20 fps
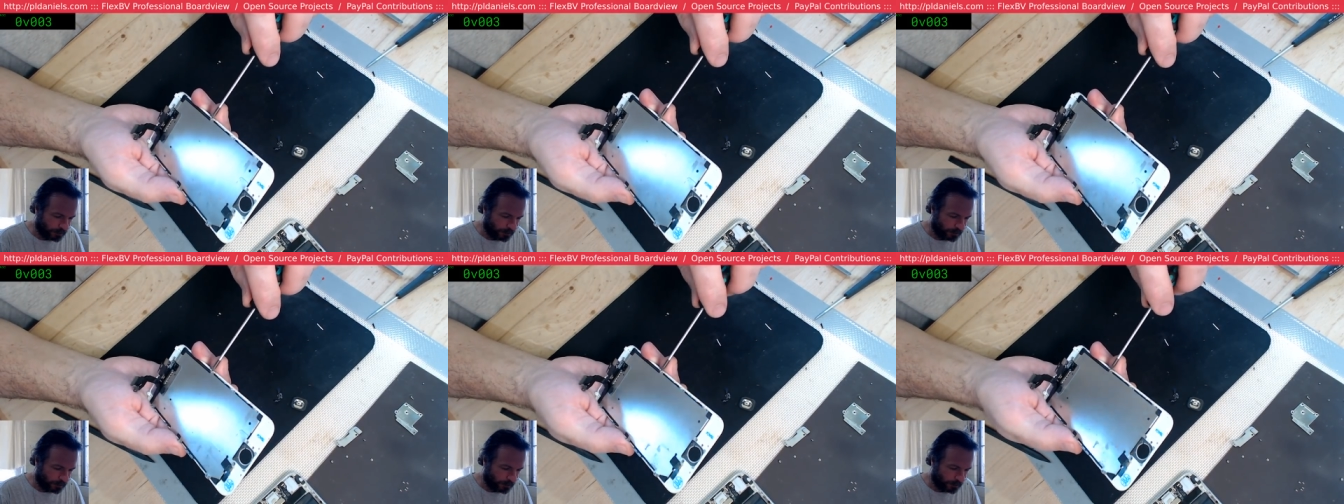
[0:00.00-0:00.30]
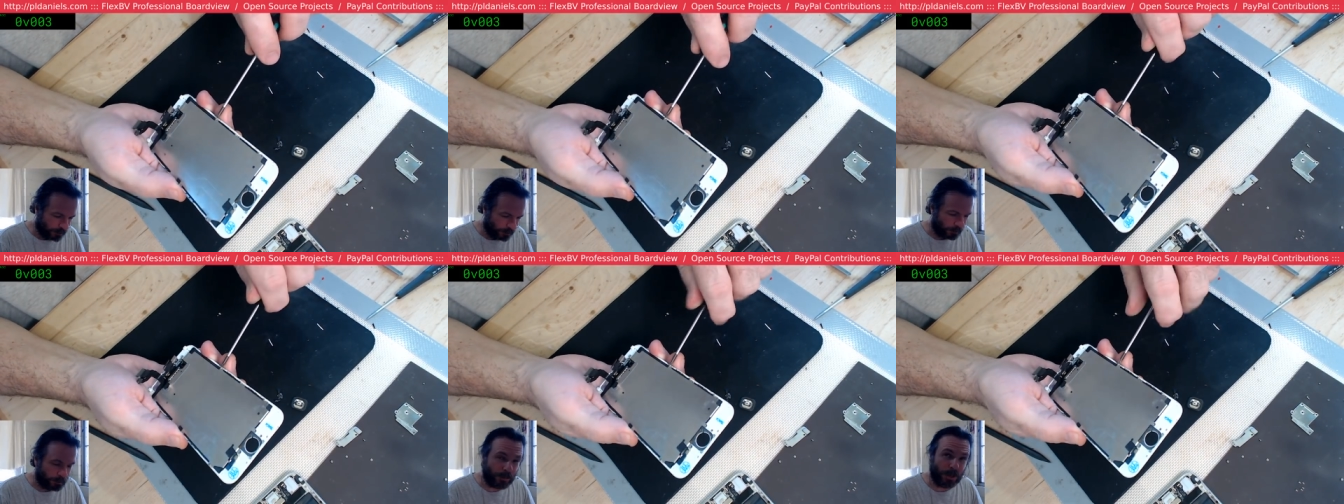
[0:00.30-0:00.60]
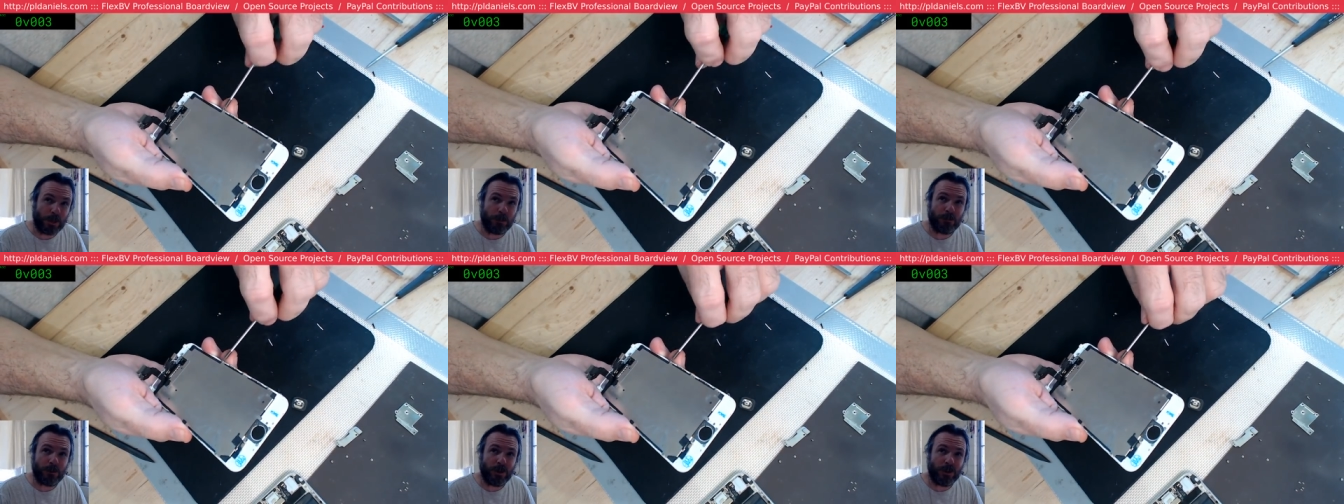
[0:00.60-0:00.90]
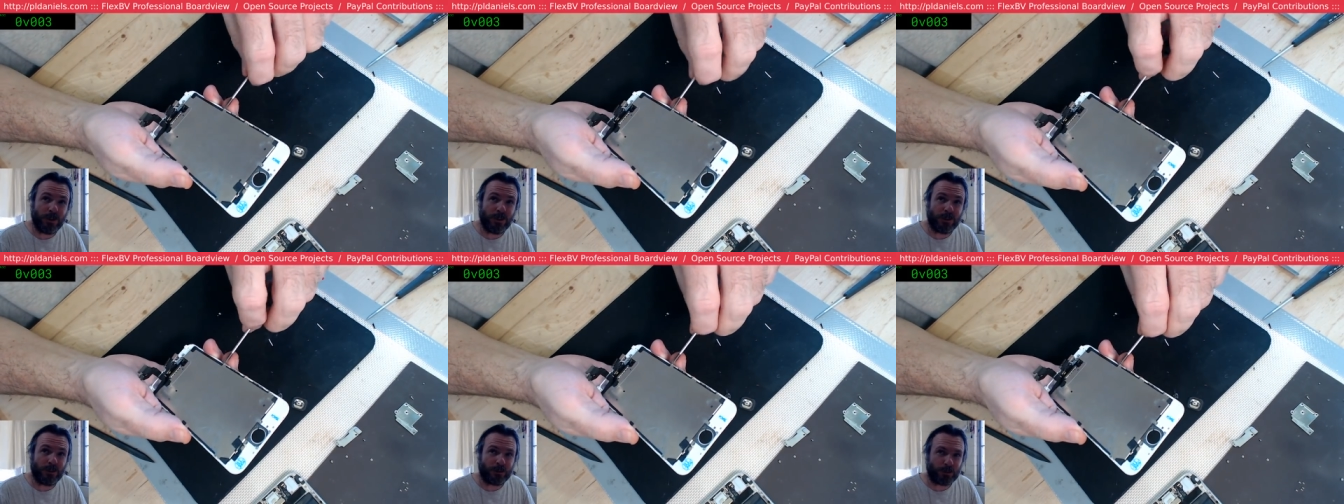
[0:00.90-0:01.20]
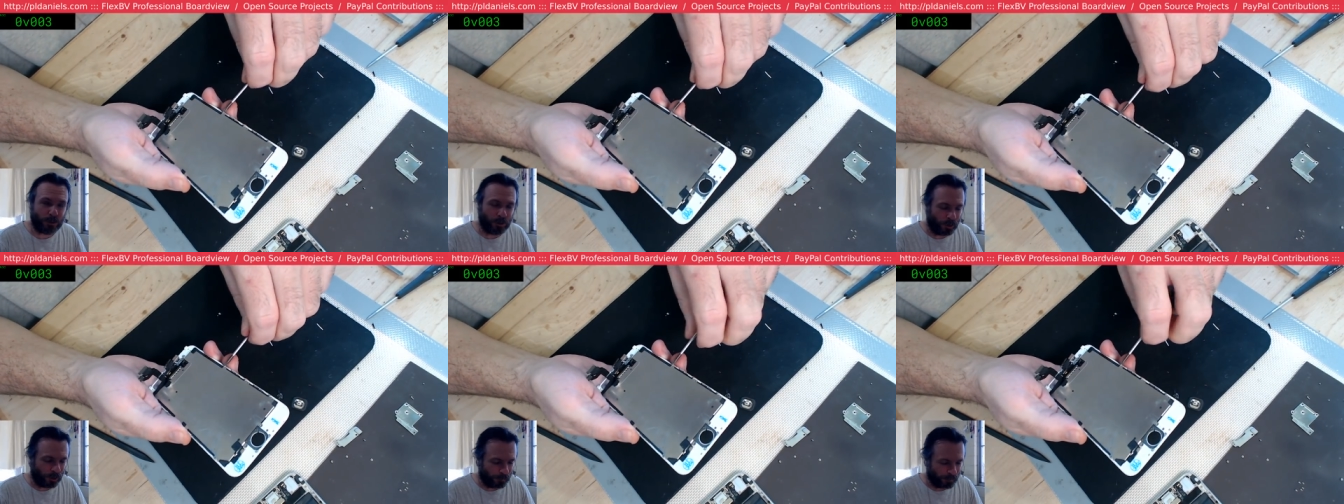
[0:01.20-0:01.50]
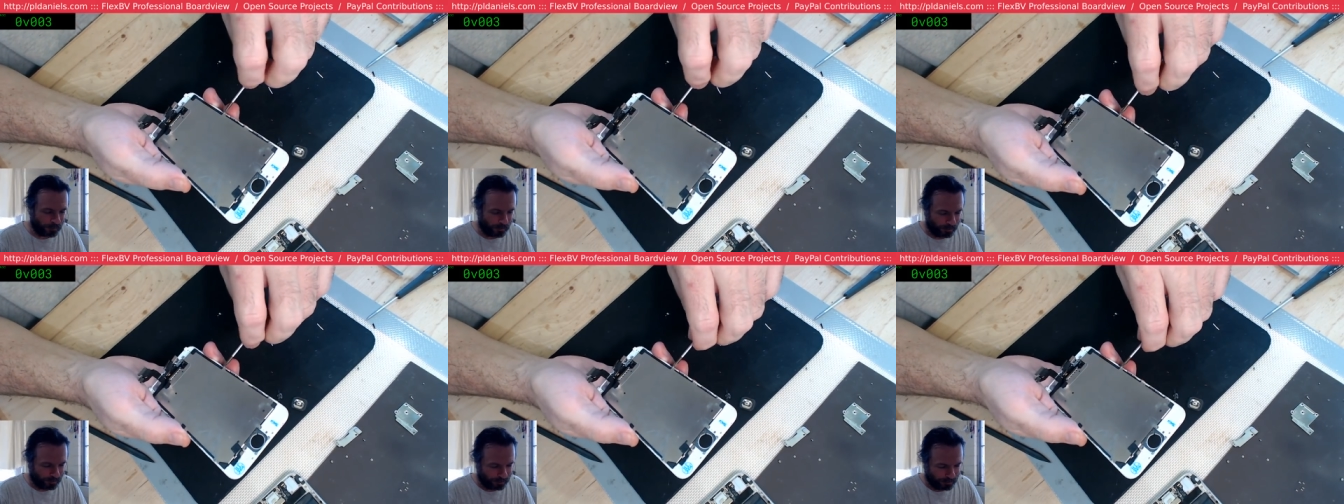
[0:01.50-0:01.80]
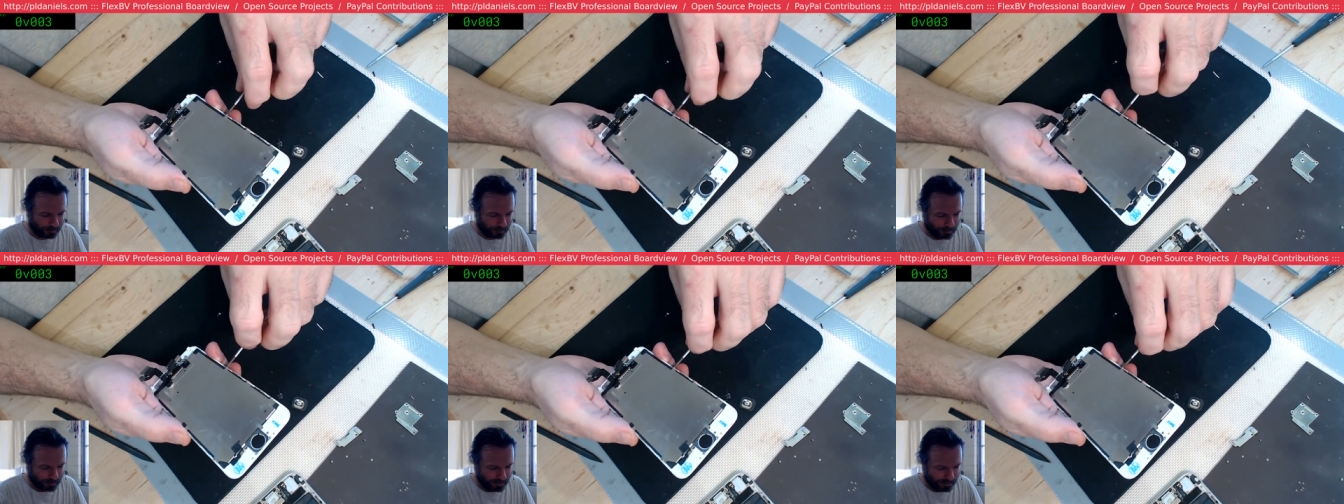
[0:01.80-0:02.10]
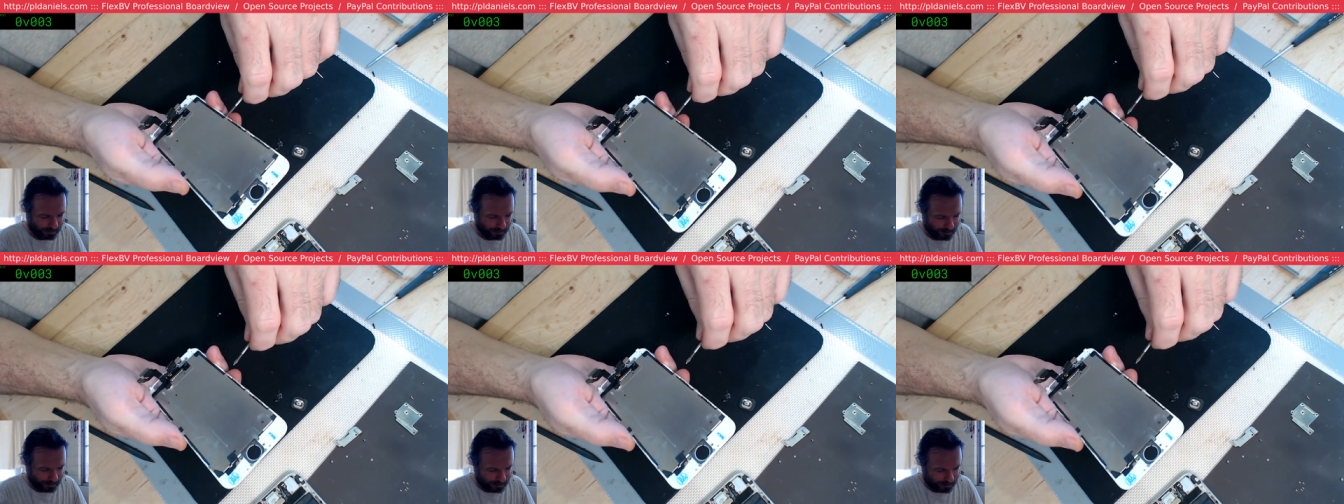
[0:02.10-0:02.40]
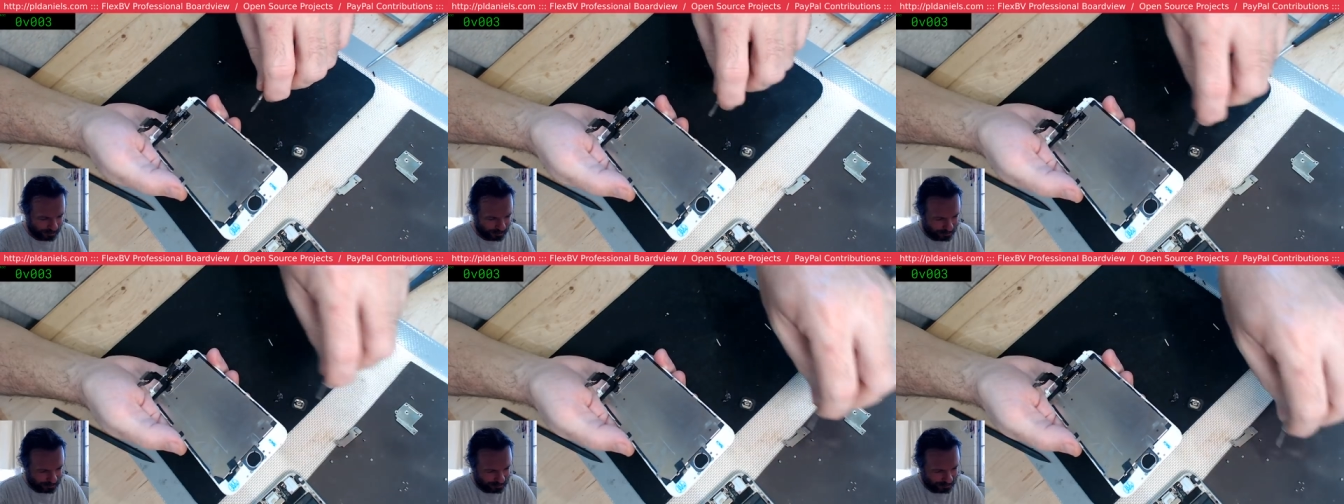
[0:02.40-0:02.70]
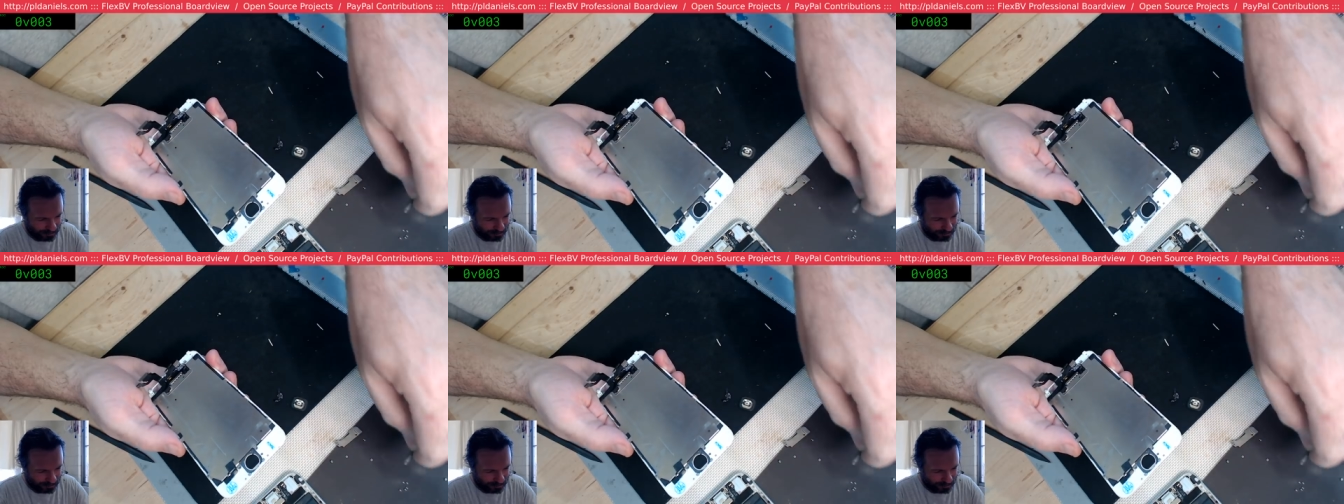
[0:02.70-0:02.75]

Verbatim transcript: Pit bar? Pry bar. I was going to say.